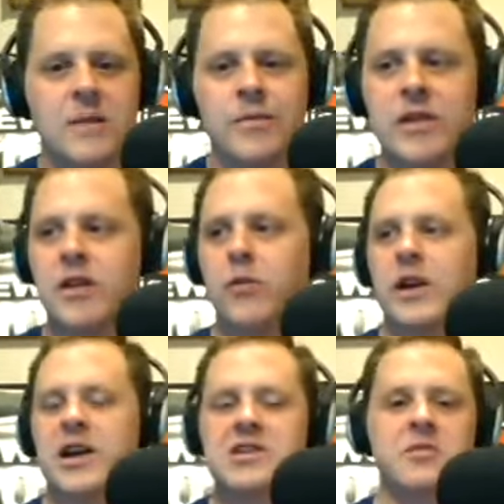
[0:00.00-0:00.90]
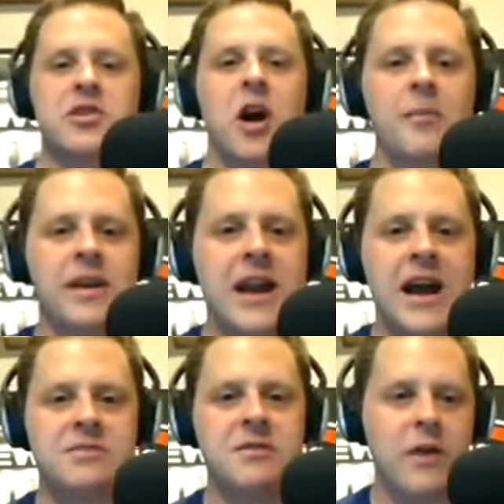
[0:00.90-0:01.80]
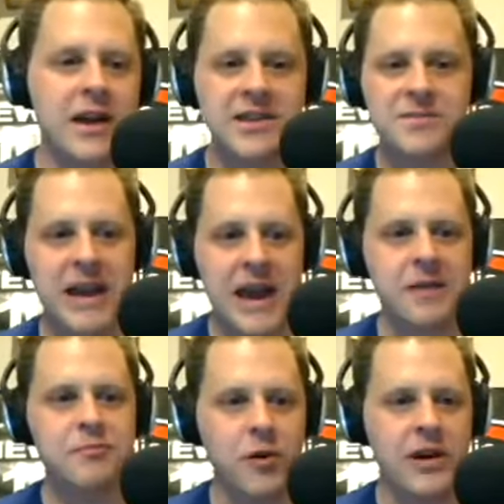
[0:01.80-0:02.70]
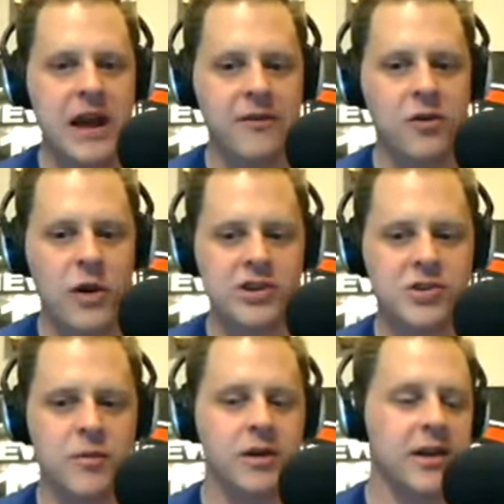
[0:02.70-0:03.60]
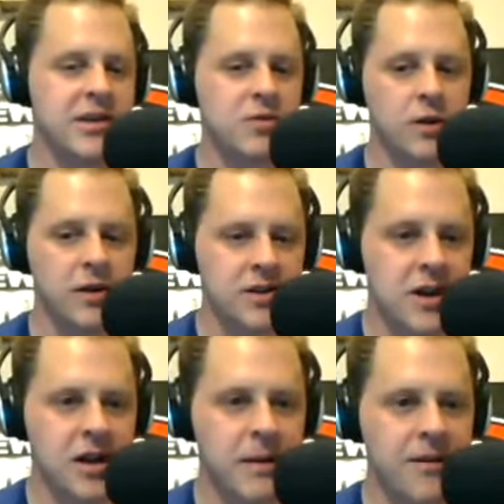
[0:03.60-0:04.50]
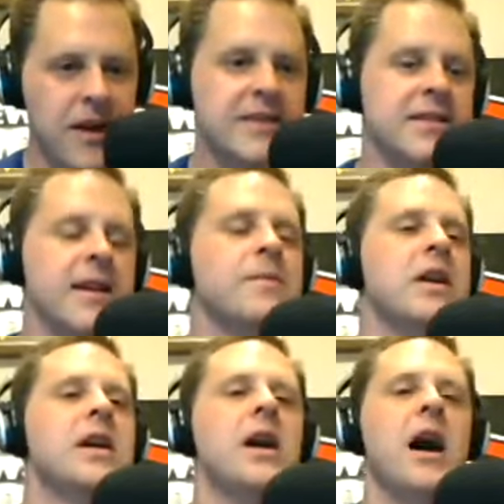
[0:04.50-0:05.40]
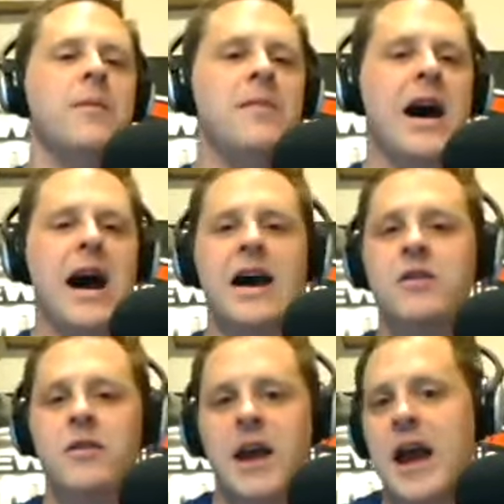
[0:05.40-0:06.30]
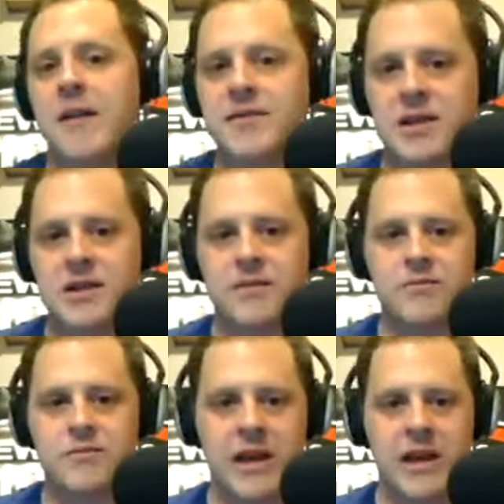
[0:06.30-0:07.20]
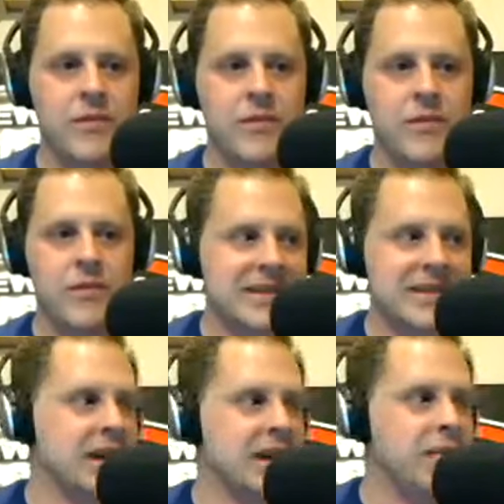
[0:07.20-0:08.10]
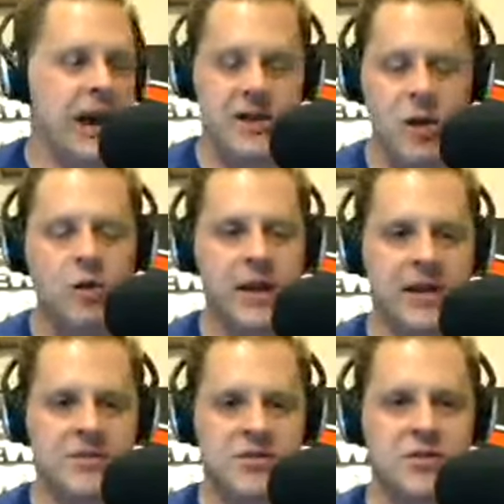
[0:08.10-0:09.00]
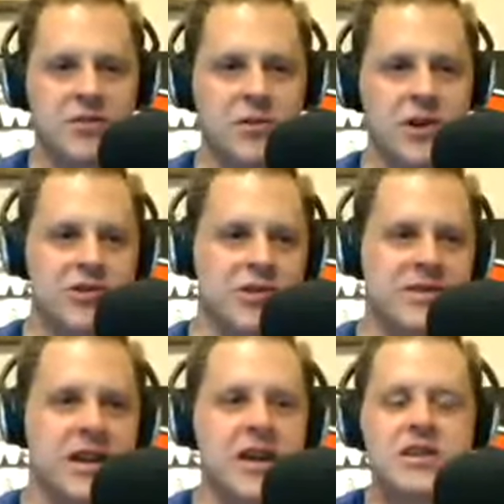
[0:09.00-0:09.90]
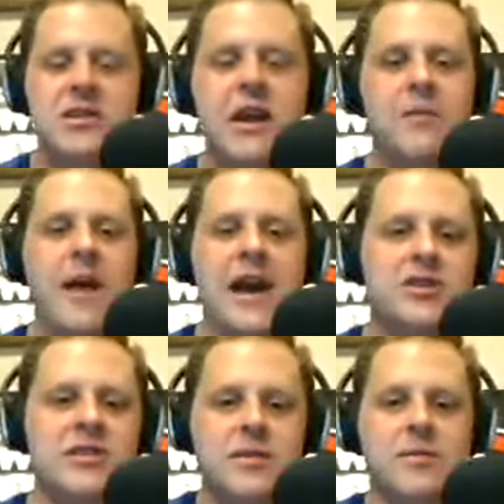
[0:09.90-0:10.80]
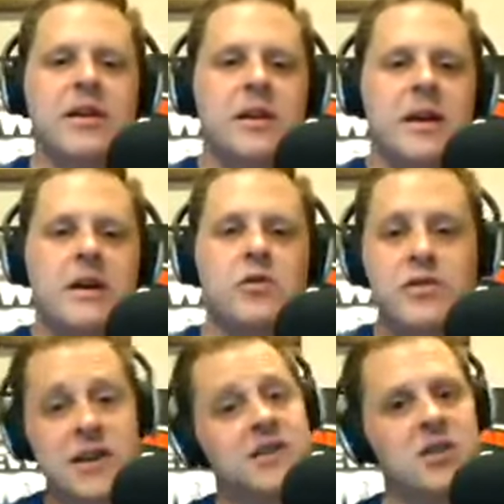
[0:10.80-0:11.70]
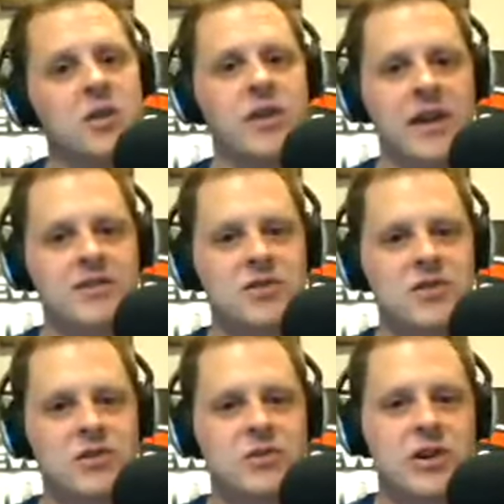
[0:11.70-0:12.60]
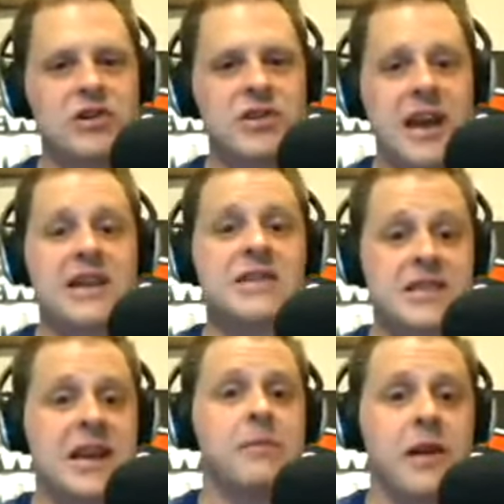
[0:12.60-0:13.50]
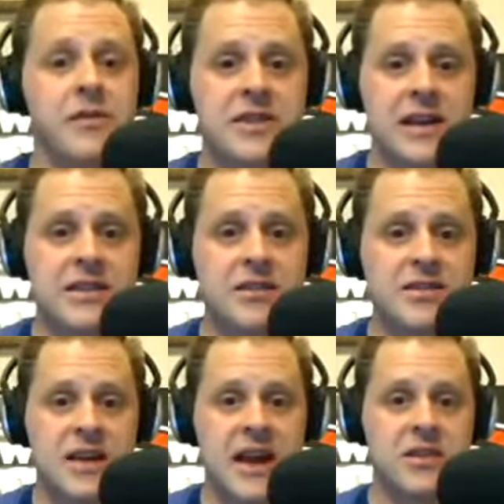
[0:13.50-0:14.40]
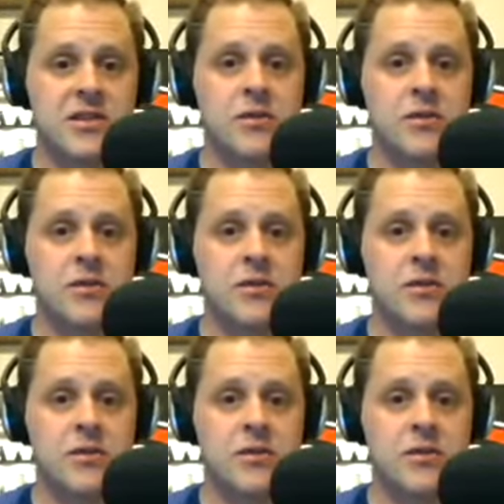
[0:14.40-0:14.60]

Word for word: you know, when customers call me and ask me, why does my endpoint have a question mark? Yes, we're going to talk about that today. Um, I don't have to like ask anybody. I know the answers to those questions. So now imagine somebody who doesn't know the answers to those questions that has the same level tech skills that I do.